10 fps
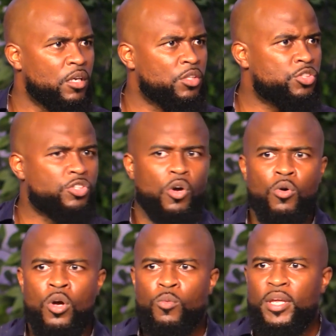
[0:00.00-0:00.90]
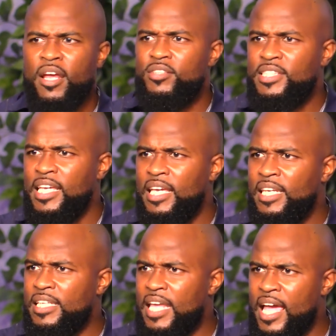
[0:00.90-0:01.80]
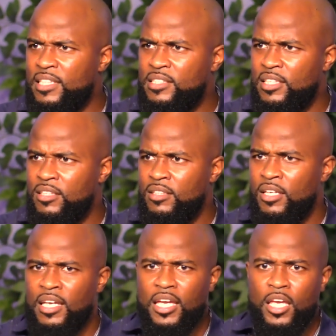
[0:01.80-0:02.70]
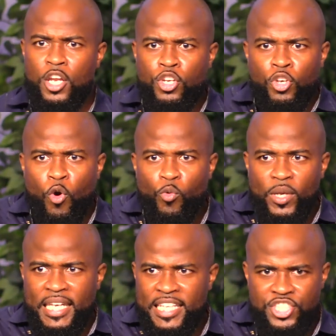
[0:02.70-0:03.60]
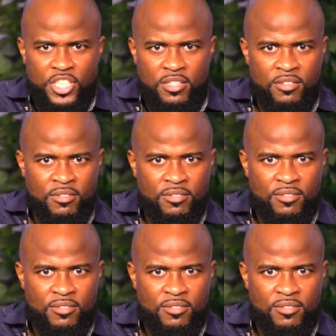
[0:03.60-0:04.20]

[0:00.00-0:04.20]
So when they're singing and dancing in a no religion,